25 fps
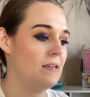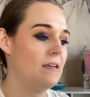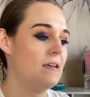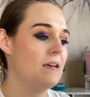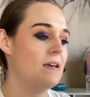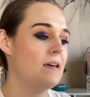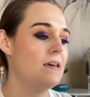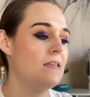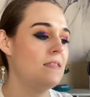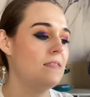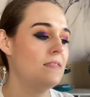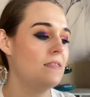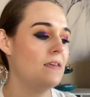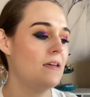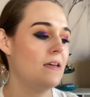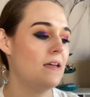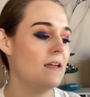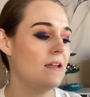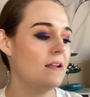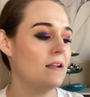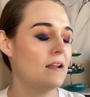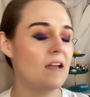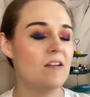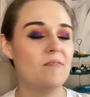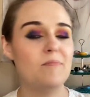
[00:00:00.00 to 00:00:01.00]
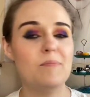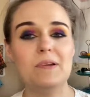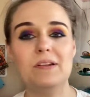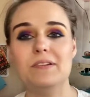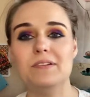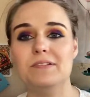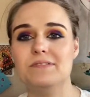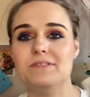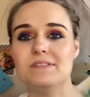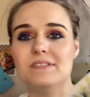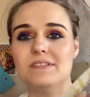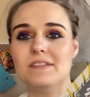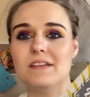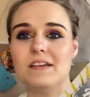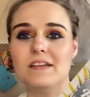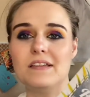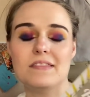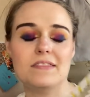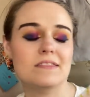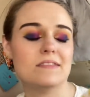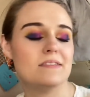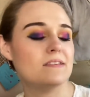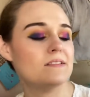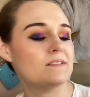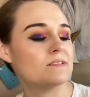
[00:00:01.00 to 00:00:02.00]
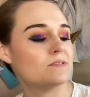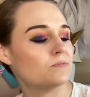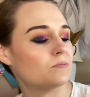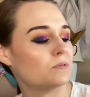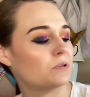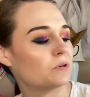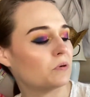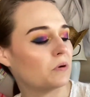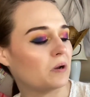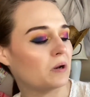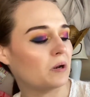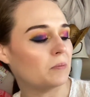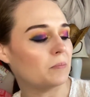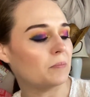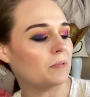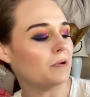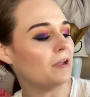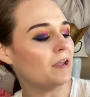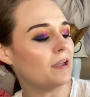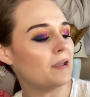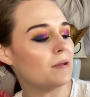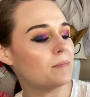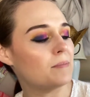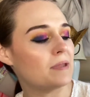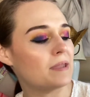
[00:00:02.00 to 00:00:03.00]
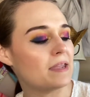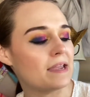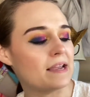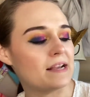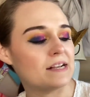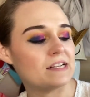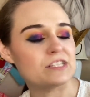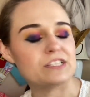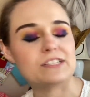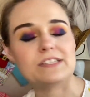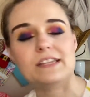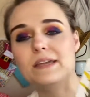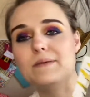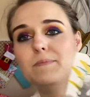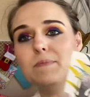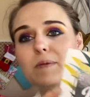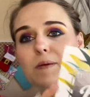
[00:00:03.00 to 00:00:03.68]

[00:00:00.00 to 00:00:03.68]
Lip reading: And then I've been using this one quite a bit. BH Take Me